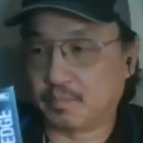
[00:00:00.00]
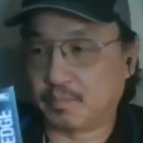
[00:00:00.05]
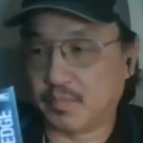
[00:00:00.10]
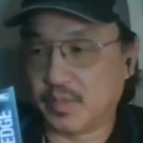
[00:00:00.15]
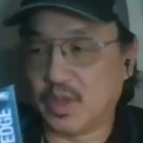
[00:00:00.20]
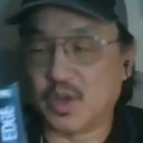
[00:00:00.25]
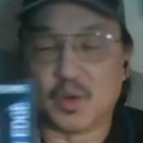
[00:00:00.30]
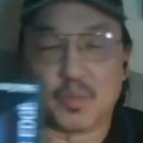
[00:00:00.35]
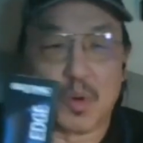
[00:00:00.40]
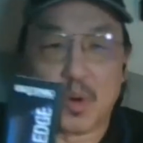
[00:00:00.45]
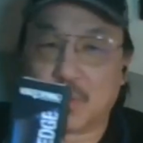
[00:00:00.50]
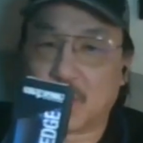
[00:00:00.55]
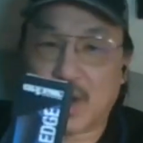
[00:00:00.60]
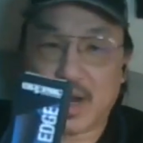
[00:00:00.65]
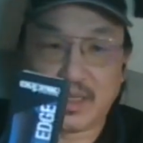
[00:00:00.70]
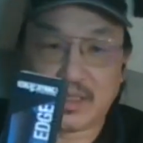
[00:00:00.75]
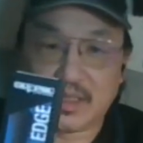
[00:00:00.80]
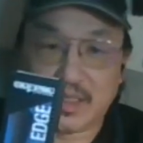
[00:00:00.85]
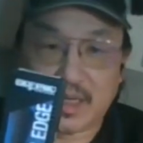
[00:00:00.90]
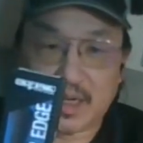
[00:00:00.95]
you know, more
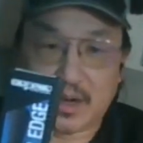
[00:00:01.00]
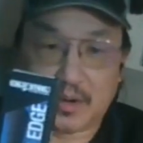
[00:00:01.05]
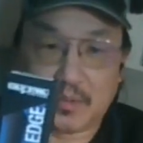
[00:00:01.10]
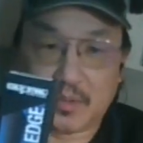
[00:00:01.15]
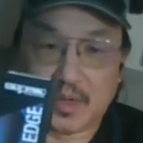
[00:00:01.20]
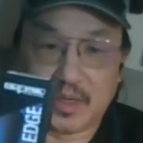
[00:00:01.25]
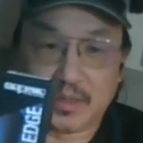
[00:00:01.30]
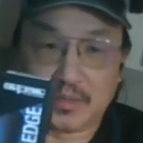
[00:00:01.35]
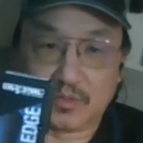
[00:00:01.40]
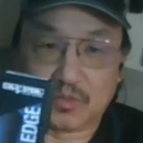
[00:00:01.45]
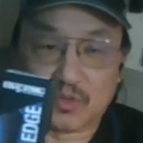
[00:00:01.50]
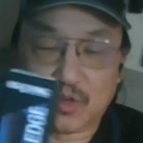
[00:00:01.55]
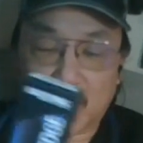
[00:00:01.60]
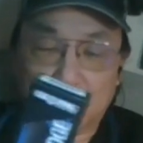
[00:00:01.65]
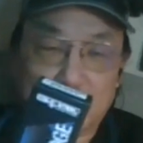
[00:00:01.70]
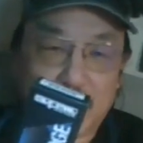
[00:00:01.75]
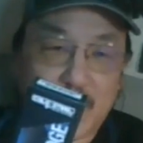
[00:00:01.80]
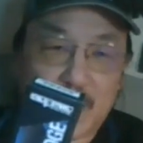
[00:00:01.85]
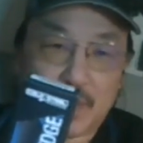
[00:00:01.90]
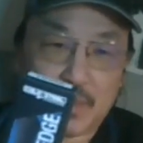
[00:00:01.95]
pricey, and I don't want to
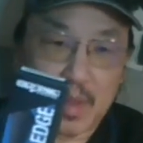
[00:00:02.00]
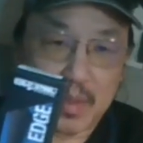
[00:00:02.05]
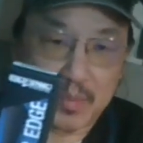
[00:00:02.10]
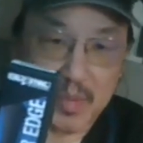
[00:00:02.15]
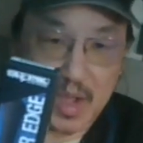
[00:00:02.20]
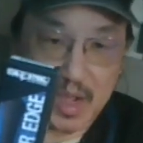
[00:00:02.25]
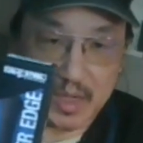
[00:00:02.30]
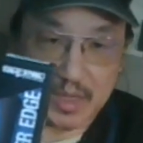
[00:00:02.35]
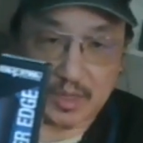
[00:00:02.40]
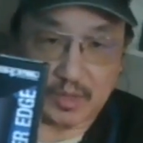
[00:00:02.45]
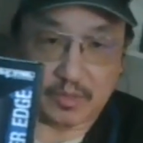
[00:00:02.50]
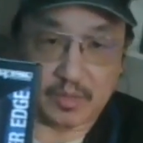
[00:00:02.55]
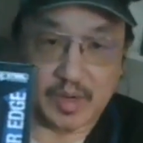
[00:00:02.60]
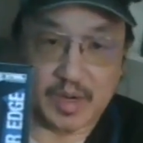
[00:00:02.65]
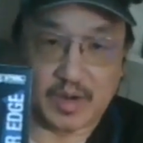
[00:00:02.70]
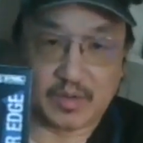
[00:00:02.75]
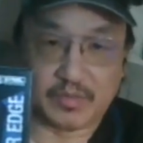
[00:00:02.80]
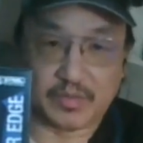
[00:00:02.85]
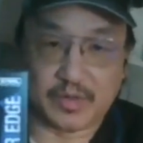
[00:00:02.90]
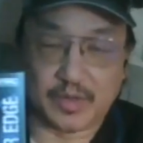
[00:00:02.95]
drop it out of my pocket or
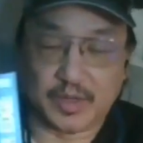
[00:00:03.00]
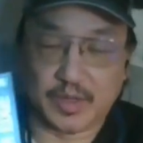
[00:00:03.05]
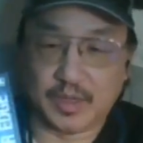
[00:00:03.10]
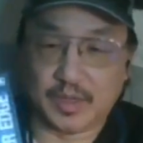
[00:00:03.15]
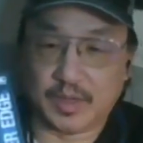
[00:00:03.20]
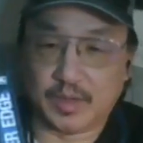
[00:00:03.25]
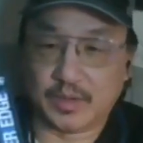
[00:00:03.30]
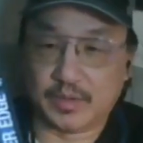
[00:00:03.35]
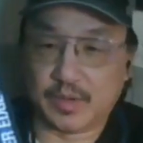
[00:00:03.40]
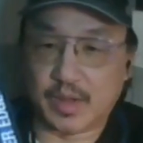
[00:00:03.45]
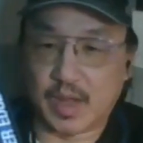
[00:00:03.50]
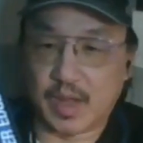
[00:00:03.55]
whatever, you know.